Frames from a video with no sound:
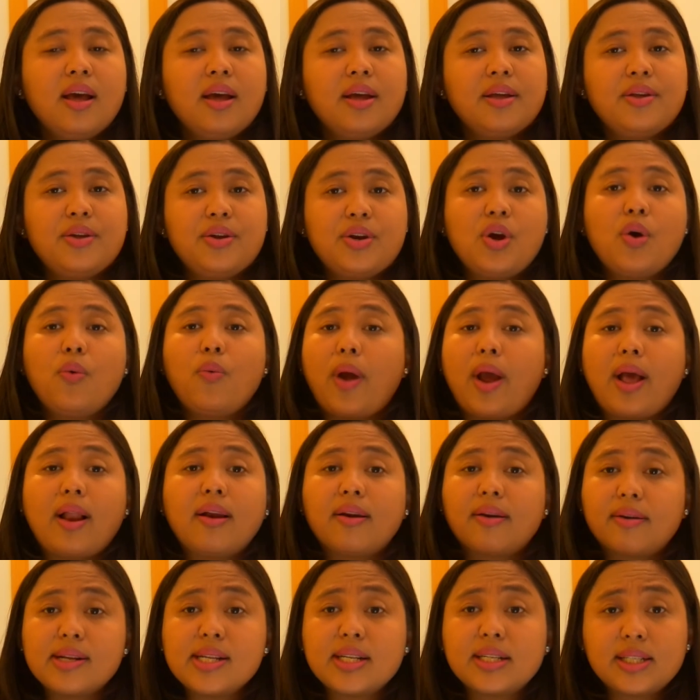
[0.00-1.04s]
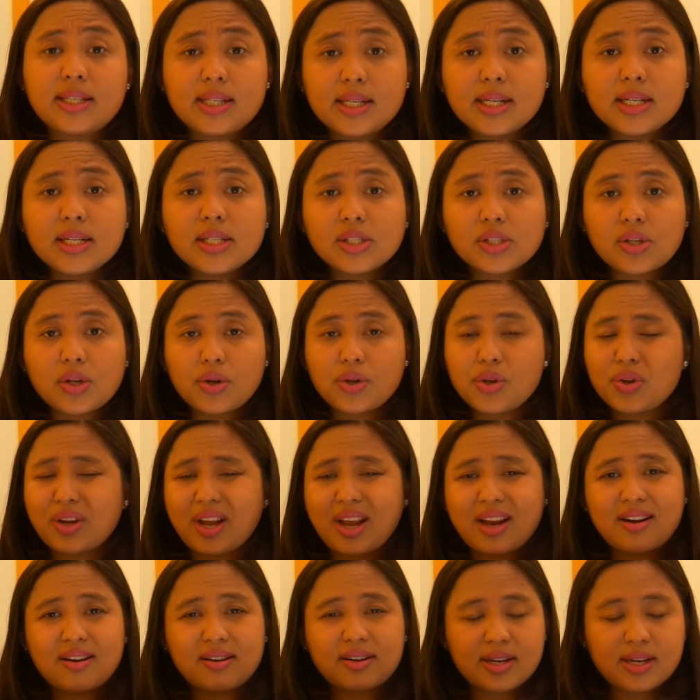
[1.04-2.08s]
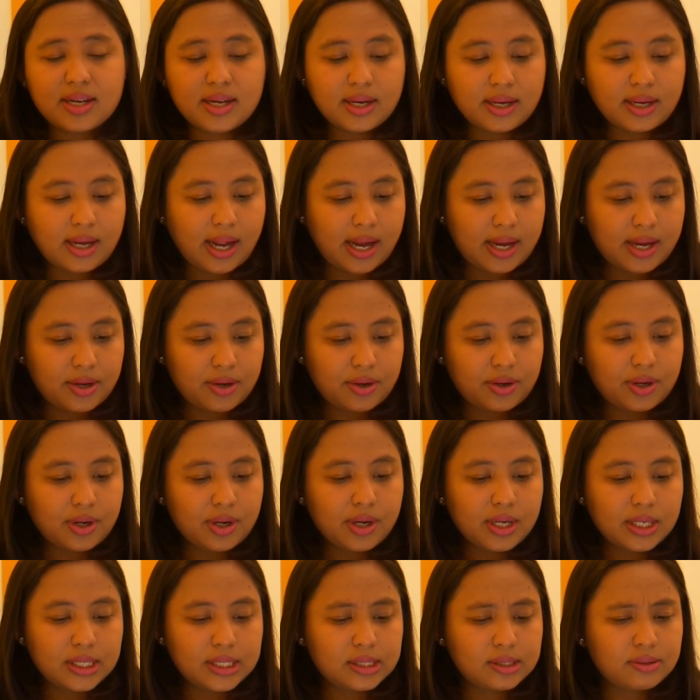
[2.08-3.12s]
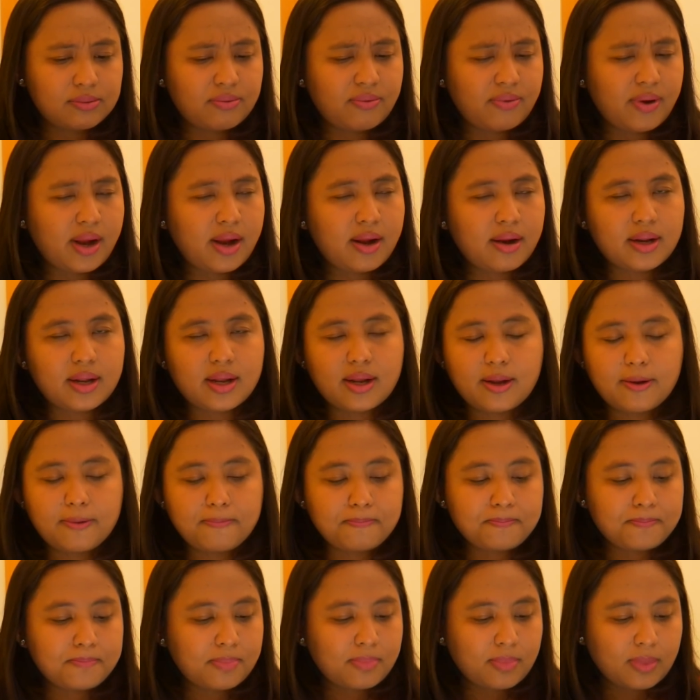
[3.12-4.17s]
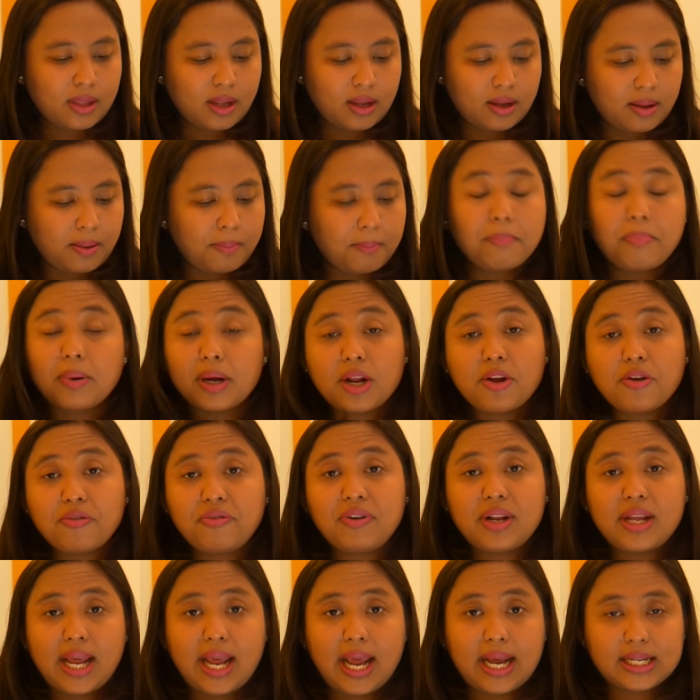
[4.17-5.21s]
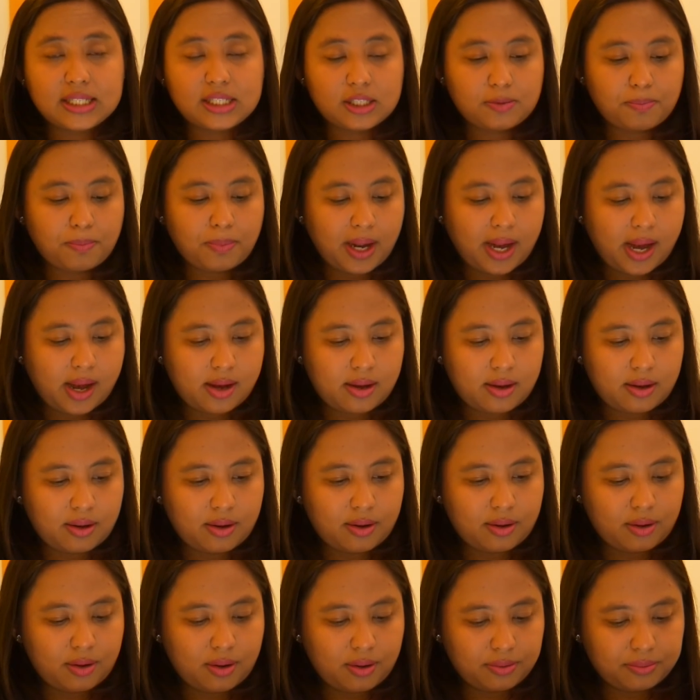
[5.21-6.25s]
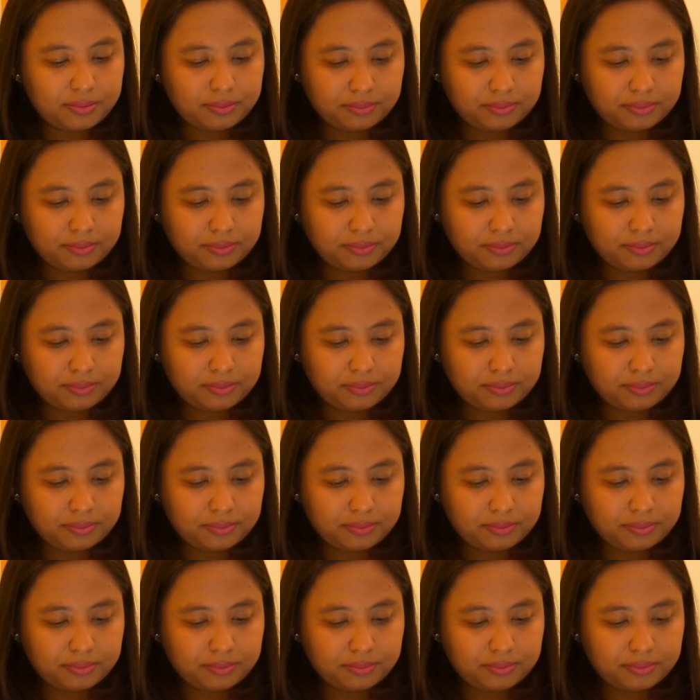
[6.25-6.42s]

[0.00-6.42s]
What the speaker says: you know well written, so you can read it later. It's very briefly explained, you know.